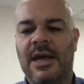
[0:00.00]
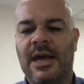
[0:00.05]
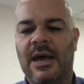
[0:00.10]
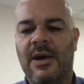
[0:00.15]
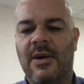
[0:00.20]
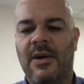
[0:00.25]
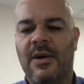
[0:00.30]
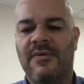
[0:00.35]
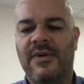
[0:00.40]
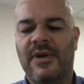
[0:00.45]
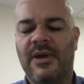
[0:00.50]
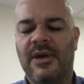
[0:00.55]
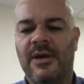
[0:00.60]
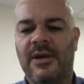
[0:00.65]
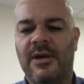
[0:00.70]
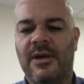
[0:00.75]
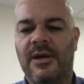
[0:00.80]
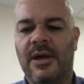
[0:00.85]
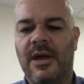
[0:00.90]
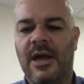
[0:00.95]
However,
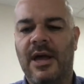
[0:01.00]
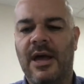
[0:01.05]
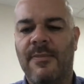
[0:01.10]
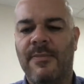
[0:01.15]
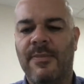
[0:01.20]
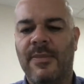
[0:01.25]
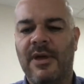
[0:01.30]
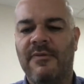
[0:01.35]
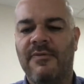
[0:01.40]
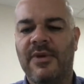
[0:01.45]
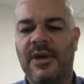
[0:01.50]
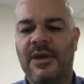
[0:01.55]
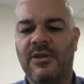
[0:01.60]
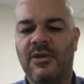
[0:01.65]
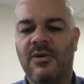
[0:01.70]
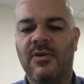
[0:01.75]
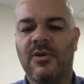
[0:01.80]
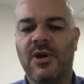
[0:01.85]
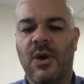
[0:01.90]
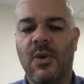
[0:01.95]
if they
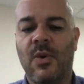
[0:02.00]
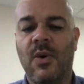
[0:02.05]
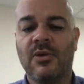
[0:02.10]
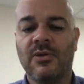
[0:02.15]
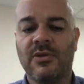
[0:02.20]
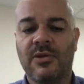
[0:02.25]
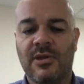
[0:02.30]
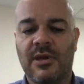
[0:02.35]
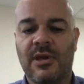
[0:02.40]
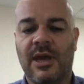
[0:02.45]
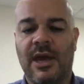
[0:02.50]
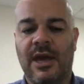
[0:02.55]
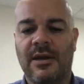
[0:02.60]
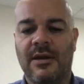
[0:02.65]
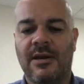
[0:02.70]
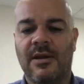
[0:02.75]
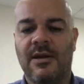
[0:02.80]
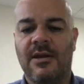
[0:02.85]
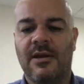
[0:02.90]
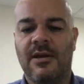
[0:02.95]
do go on to get
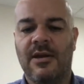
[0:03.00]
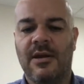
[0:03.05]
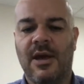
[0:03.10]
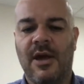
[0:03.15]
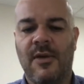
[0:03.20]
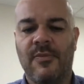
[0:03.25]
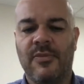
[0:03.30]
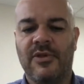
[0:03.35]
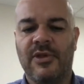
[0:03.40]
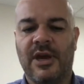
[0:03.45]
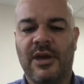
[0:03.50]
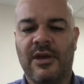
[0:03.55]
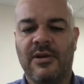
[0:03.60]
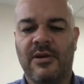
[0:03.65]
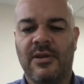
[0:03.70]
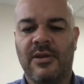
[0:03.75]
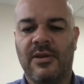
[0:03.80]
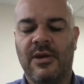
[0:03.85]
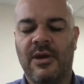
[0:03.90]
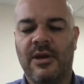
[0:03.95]
second
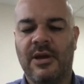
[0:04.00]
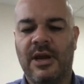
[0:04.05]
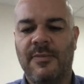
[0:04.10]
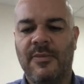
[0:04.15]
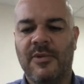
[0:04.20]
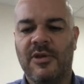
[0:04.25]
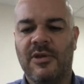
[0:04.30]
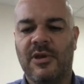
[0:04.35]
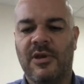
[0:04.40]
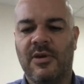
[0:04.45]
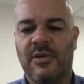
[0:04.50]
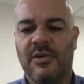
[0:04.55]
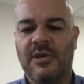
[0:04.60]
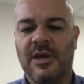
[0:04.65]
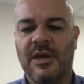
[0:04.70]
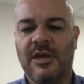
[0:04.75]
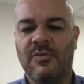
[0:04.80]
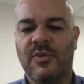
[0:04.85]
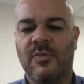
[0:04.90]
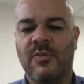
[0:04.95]
and third episodes,
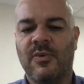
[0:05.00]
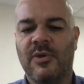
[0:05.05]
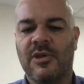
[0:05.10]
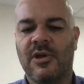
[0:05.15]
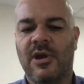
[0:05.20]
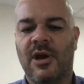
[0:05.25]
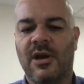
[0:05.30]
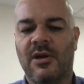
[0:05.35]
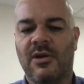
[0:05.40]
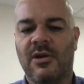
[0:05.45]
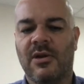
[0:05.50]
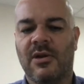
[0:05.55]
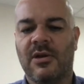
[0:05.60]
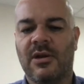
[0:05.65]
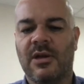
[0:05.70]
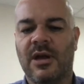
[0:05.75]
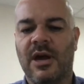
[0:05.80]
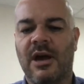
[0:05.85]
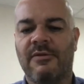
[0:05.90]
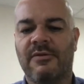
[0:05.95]
that's when we start
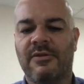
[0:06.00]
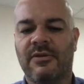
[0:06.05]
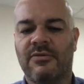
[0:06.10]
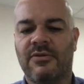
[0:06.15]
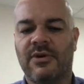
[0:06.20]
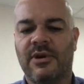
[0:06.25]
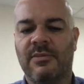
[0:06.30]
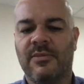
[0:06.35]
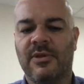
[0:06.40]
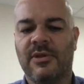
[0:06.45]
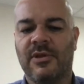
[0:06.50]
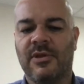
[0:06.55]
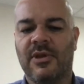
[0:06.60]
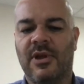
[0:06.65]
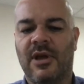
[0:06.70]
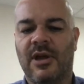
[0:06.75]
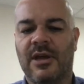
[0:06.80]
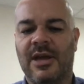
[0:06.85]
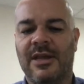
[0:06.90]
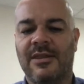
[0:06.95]
looking at other treatments
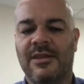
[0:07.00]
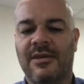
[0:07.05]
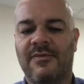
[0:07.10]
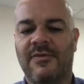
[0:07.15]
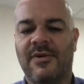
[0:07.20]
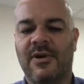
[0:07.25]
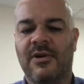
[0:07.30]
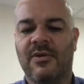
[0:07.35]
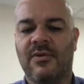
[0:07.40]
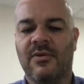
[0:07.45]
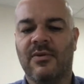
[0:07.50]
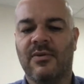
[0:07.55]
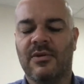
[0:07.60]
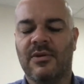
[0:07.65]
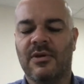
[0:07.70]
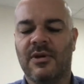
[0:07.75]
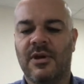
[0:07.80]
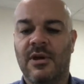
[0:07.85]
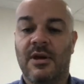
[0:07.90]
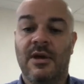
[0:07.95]
like
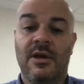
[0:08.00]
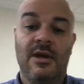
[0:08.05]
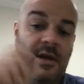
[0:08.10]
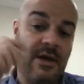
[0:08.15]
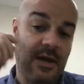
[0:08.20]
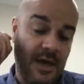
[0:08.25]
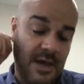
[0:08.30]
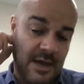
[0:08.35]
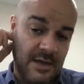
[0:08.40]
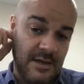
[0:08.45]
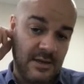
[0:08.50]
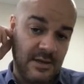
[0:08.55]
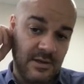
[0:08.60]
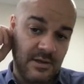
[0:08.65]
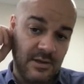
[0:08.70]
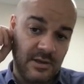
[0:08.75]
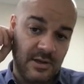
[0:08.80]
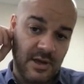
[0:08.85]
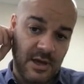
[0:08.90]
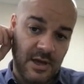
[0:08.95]
antifungals and
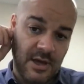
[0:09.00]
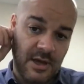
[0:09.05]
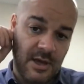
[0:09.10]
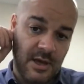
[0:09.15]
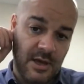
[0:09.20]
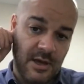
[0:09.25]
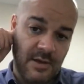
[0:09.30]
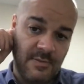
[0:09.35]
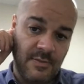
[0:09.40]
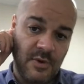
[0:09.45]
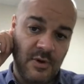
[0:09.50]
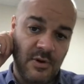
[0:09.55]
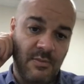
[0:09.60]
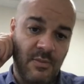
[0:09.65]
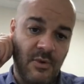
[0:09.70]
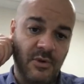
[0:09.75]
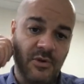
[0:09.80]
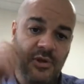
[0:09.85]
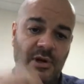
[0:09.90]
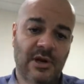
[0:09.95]

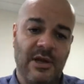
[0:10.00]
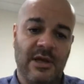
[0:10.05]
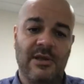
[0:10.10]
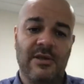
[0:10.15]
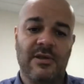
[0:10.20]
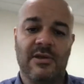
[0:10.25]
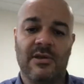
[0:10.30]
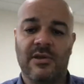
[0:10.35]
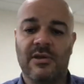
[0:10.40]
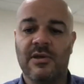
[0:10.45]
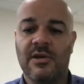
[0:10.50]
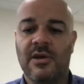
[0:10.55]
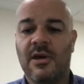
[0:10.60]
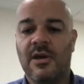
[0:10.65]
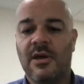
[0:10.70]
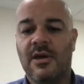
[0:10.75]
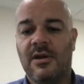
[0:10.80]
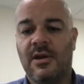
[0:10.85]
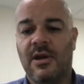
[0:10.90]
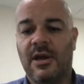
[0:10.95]
immunomodulators,
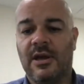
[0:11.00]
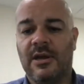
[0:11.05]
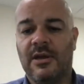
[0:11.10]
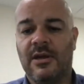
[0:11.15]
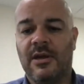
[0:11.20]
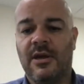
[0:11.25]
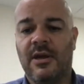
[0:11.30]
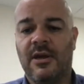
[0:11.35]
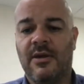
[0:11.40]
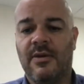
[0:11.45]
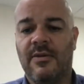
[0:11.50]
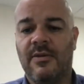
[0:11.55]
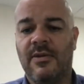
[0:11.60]
like the